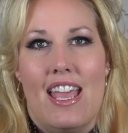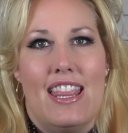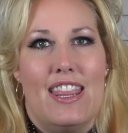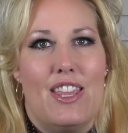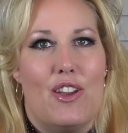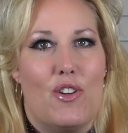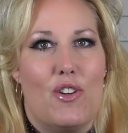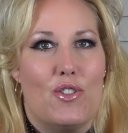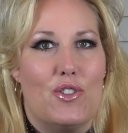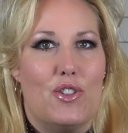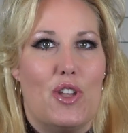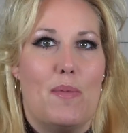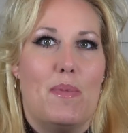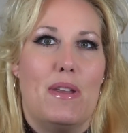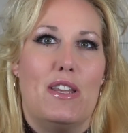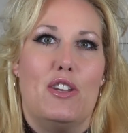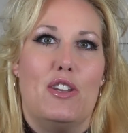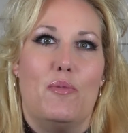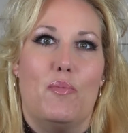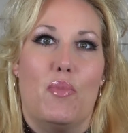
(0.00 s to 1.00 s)
There are so
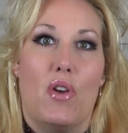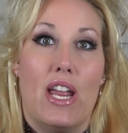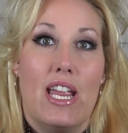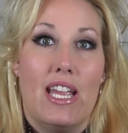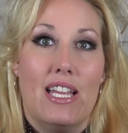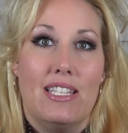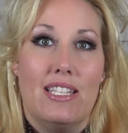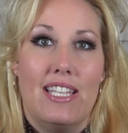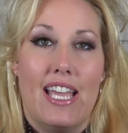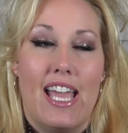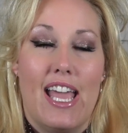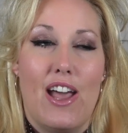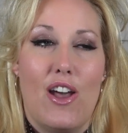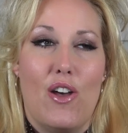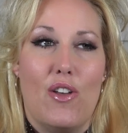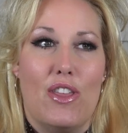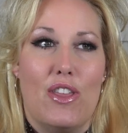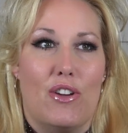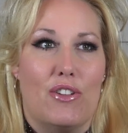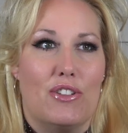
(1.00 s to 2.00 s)
many new brands
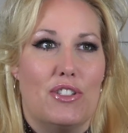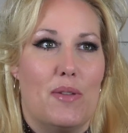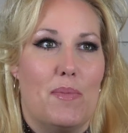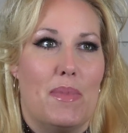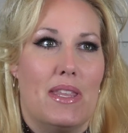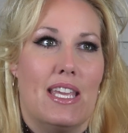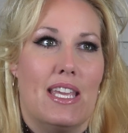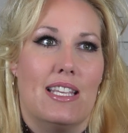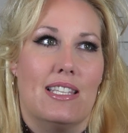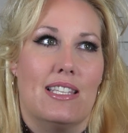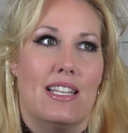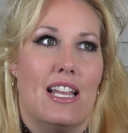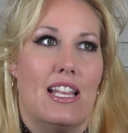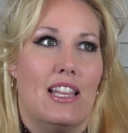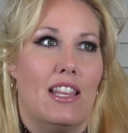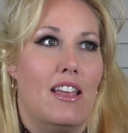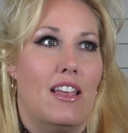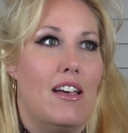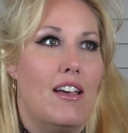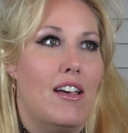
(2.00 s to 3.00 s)
out. There are so many things that I
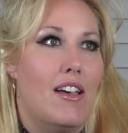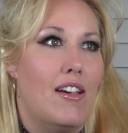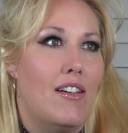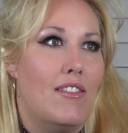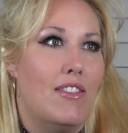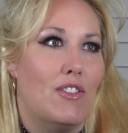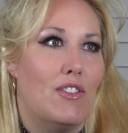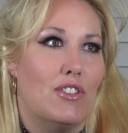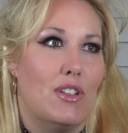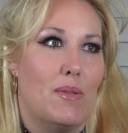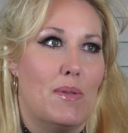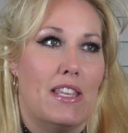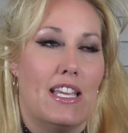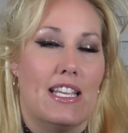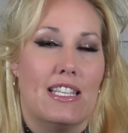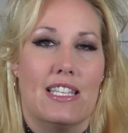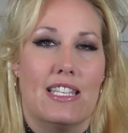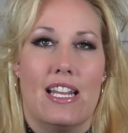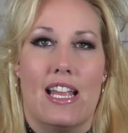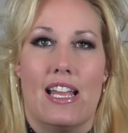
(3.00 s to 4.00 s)
love. There are so many
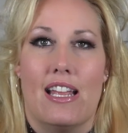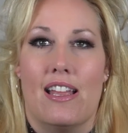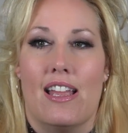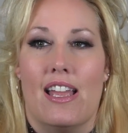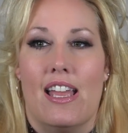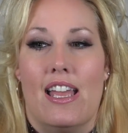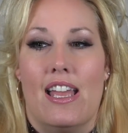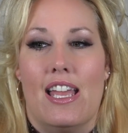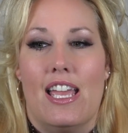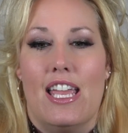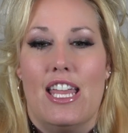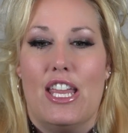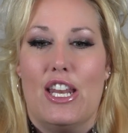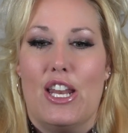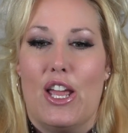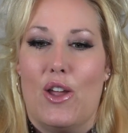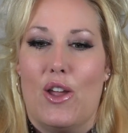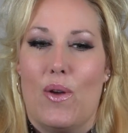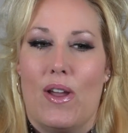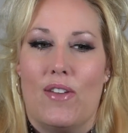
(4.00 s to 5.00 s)
things that I,
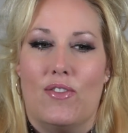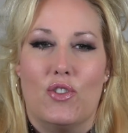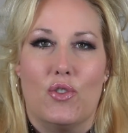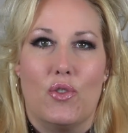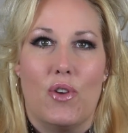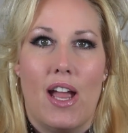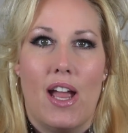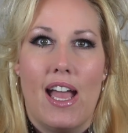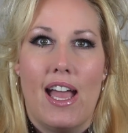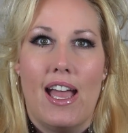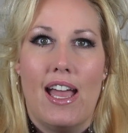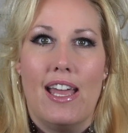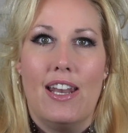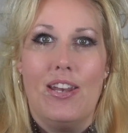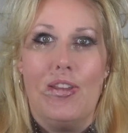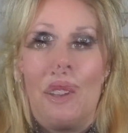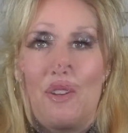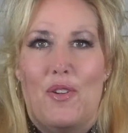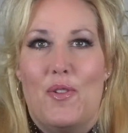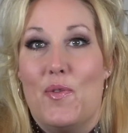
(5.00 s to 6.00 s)
have
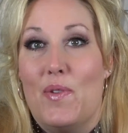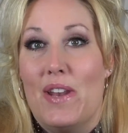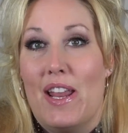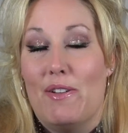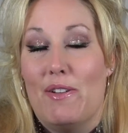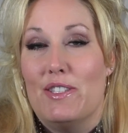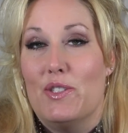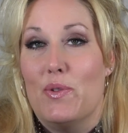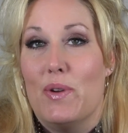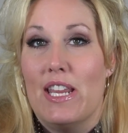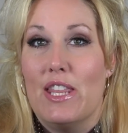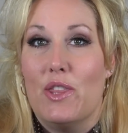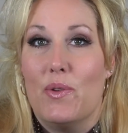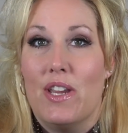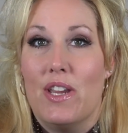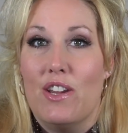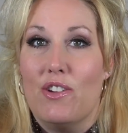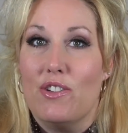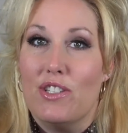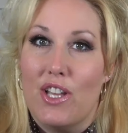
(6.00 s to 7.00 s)
tried. When I was
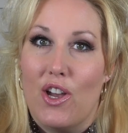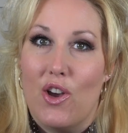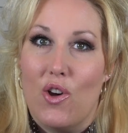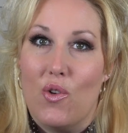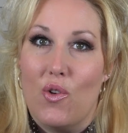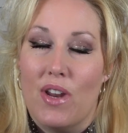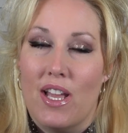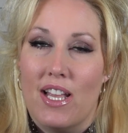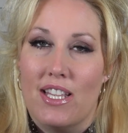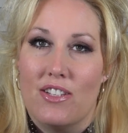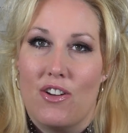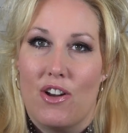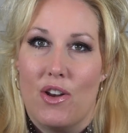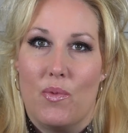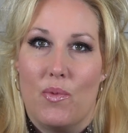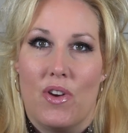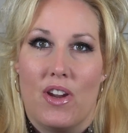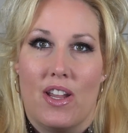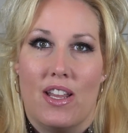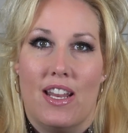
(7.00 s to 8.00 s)
23 years old, I
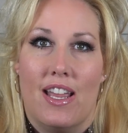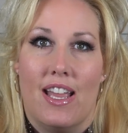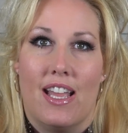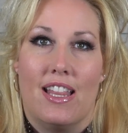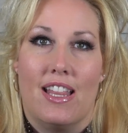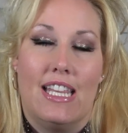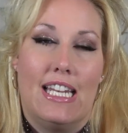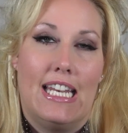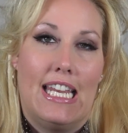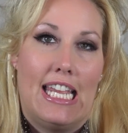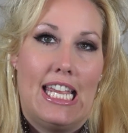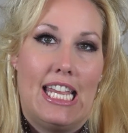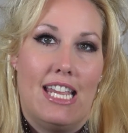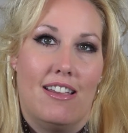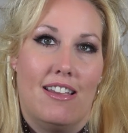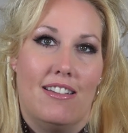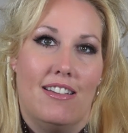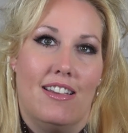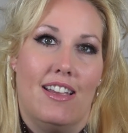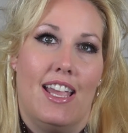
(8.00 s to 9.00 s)
started working at
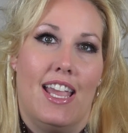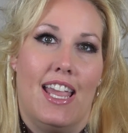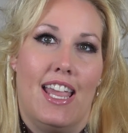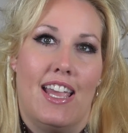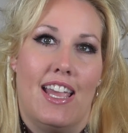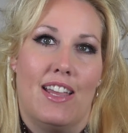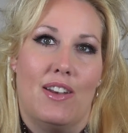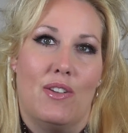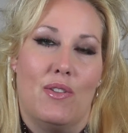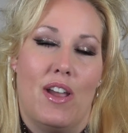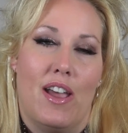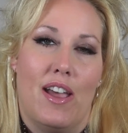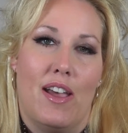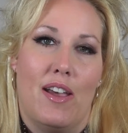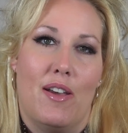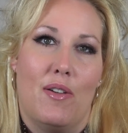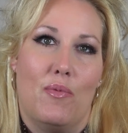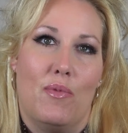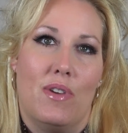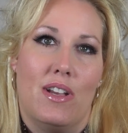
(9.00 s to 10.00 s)
Clinique and
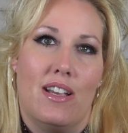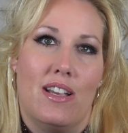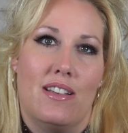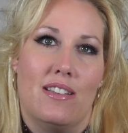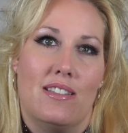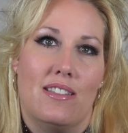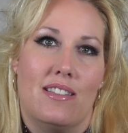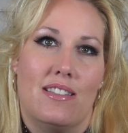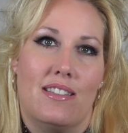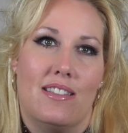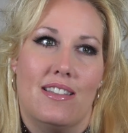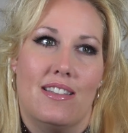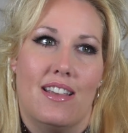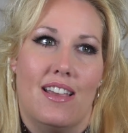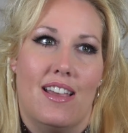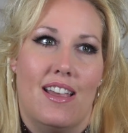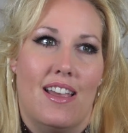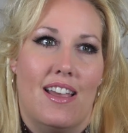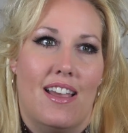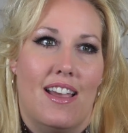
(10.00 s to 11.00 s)
was
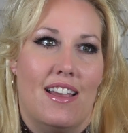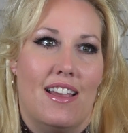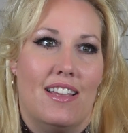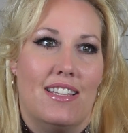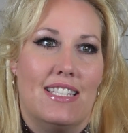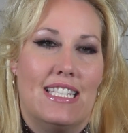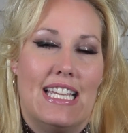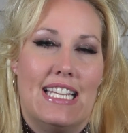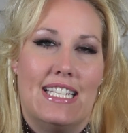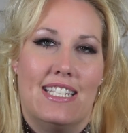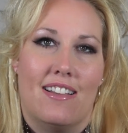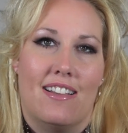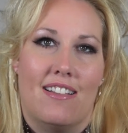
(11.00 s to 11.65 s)
sent to